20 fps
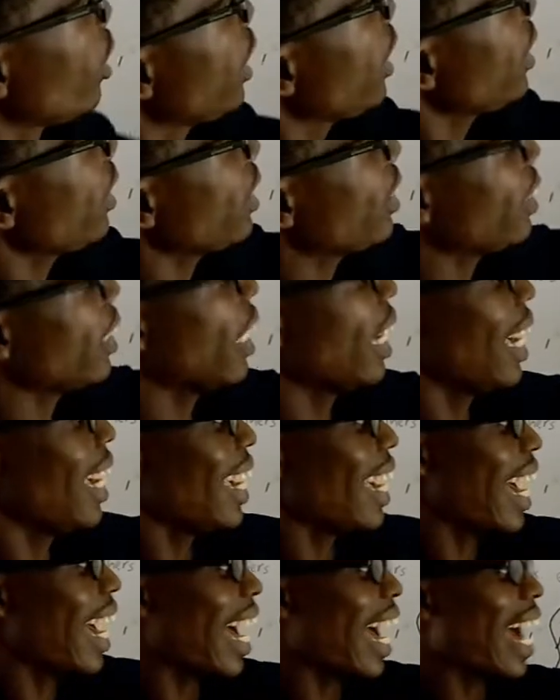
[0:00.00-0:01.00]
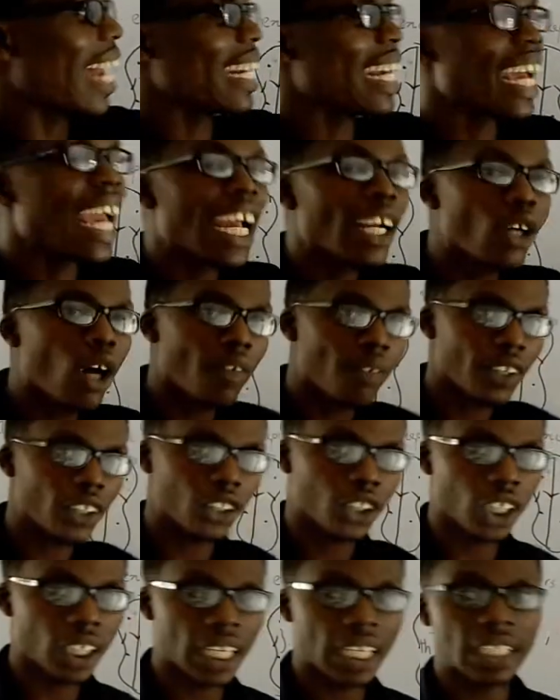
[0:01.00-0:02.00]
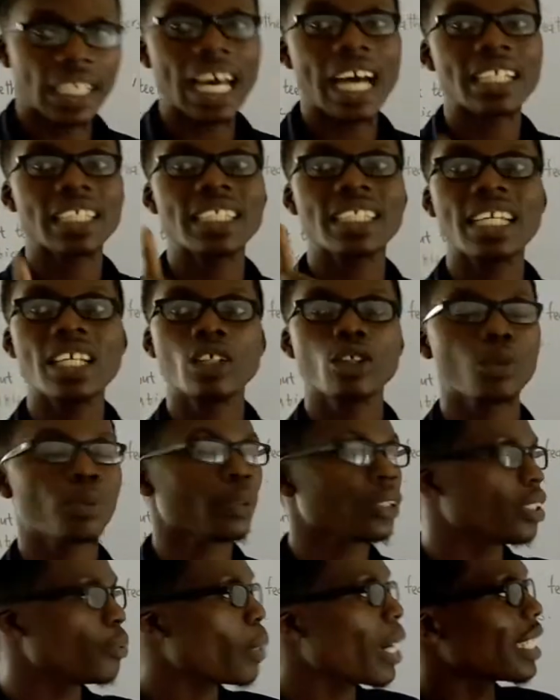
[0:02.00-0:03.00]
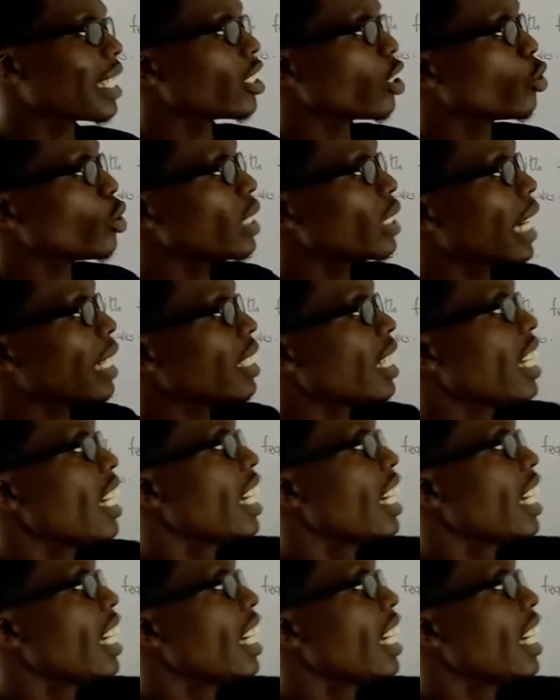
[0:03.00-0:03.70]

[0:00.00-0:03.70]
this is an egg of a chicken. Now the thing is, pay attention to that.